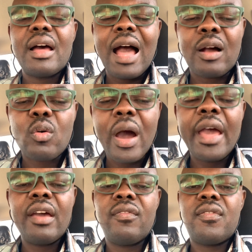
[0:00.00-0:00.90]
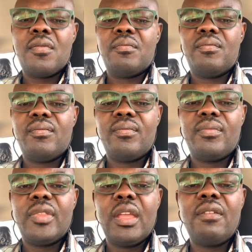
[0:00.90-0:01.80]
Acquire a form.
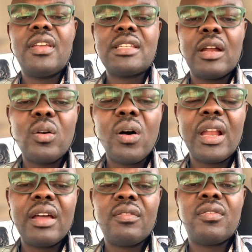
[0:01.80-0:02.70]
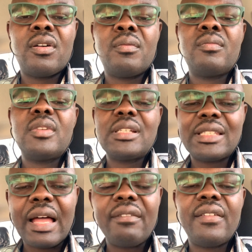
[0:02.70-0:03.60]
If it's an online form,
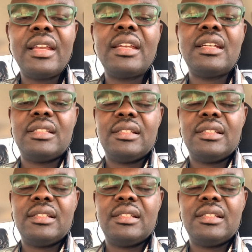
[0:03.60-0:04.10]
start filling it.